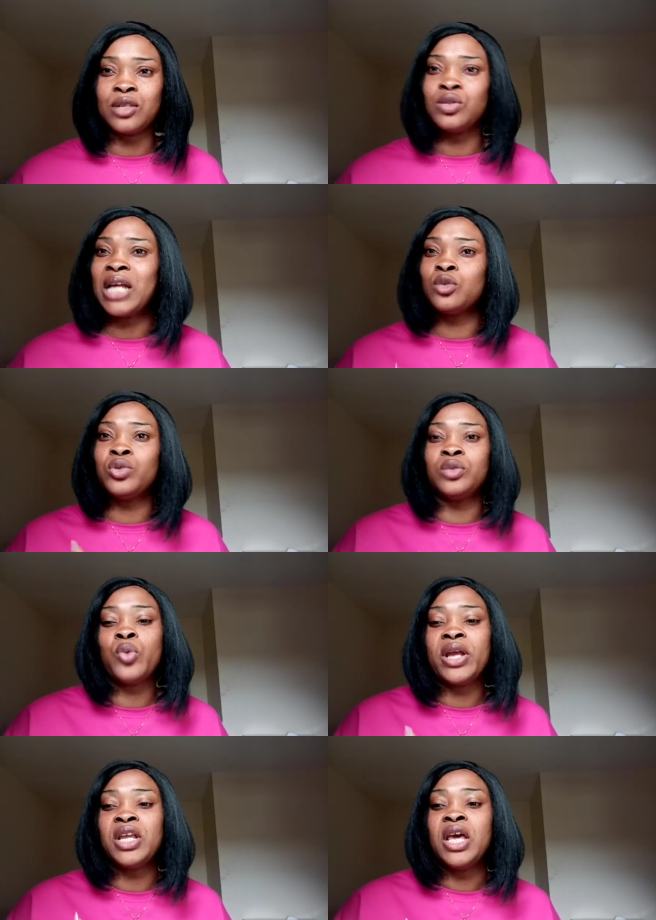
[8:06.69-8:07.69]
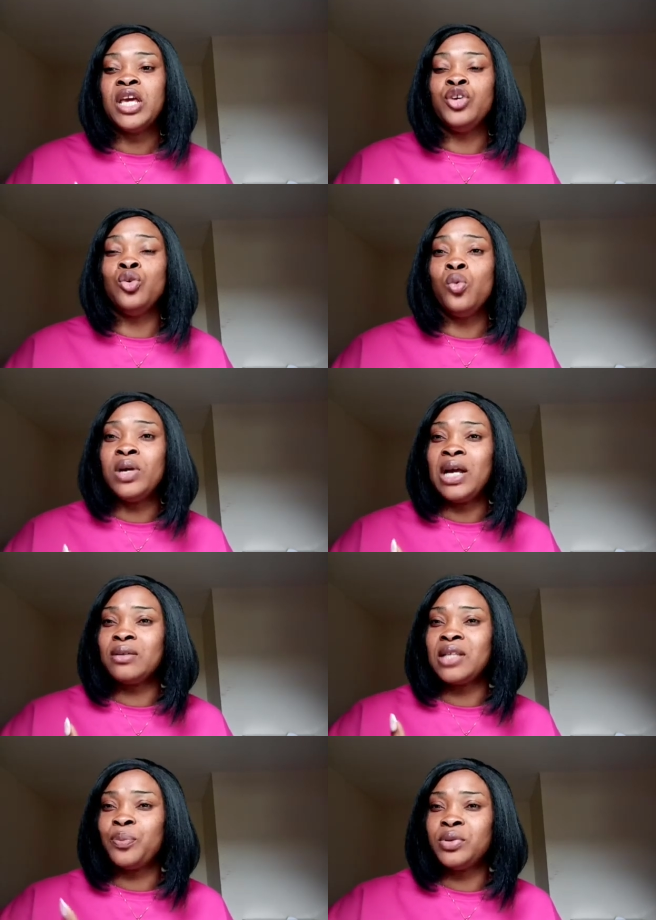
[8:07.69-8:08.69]
So that is when you will now
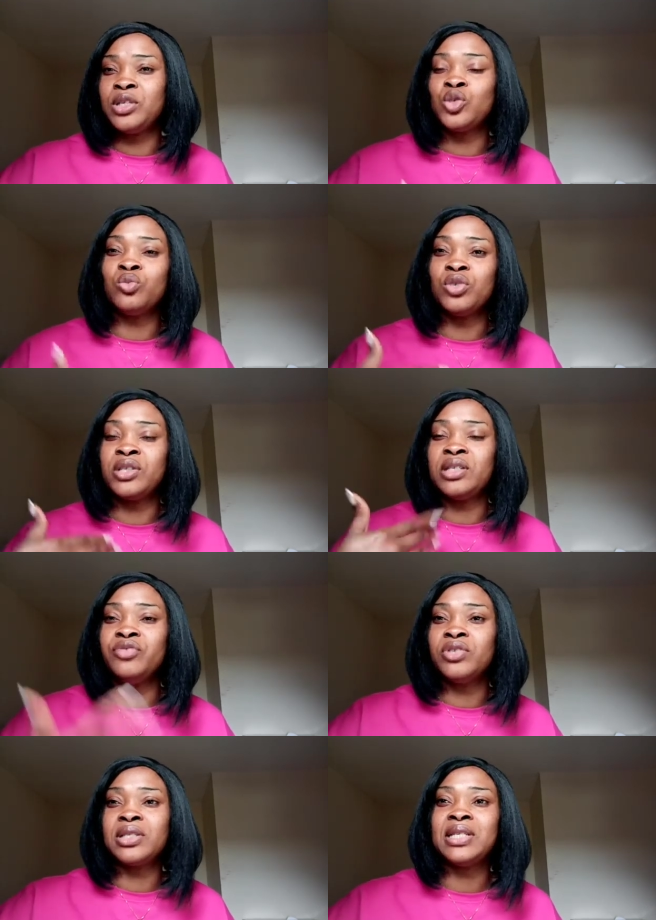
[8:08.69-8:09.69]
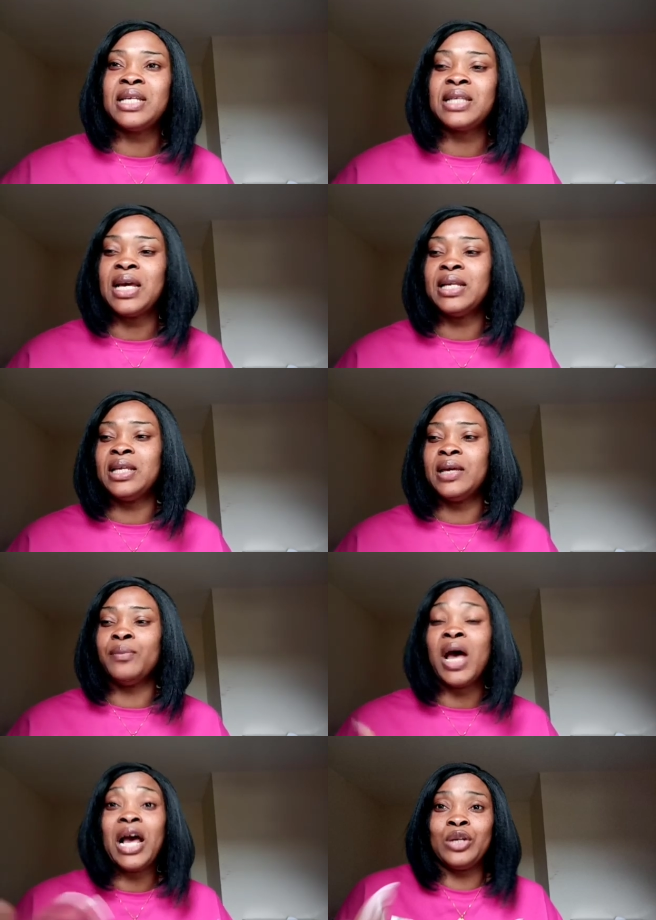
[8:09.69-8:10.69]
start putting so much seriousness and um,
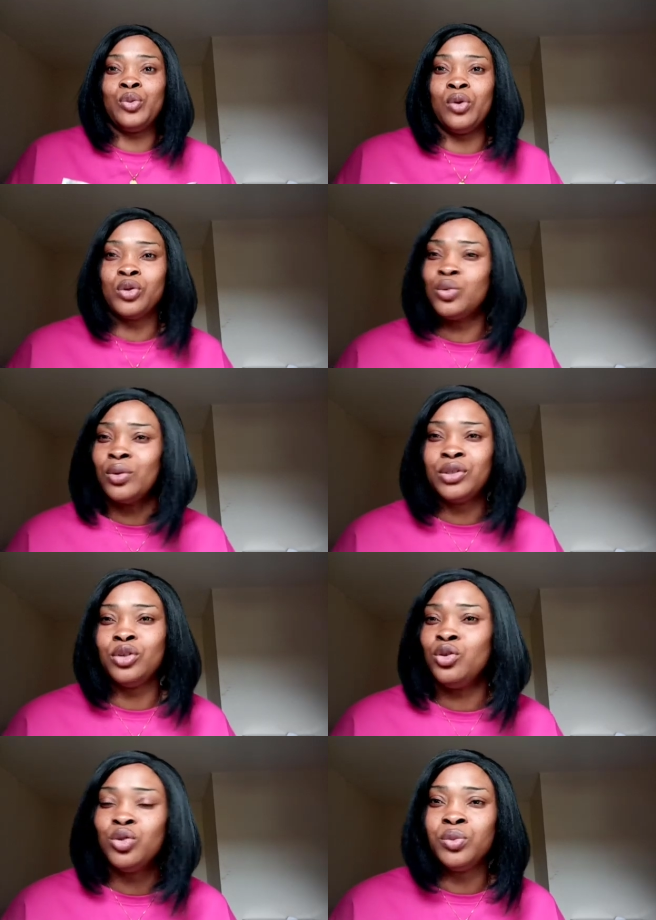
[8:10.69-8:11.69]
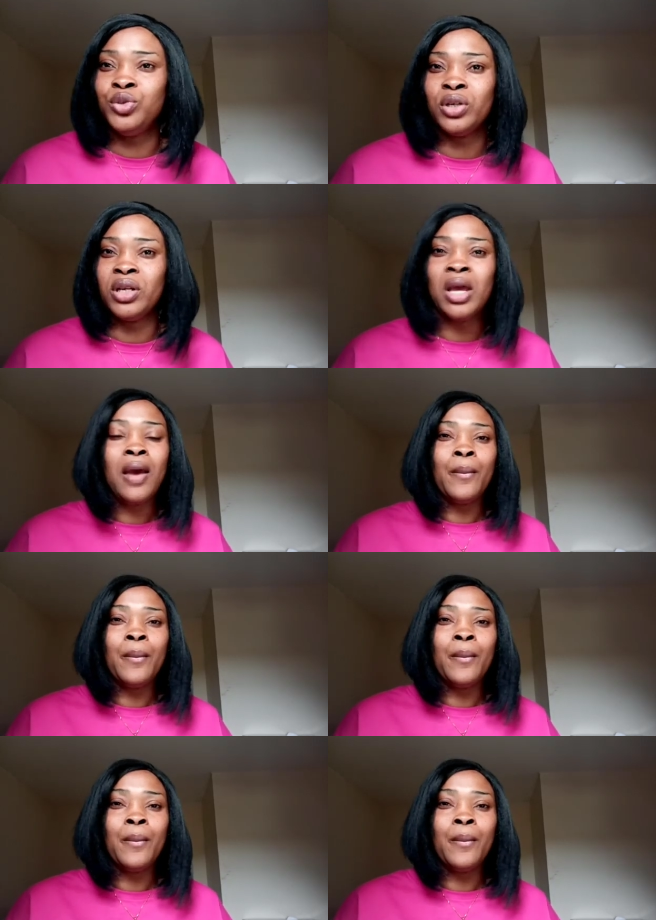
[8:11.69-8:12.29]
hard work towards your YouTube journey.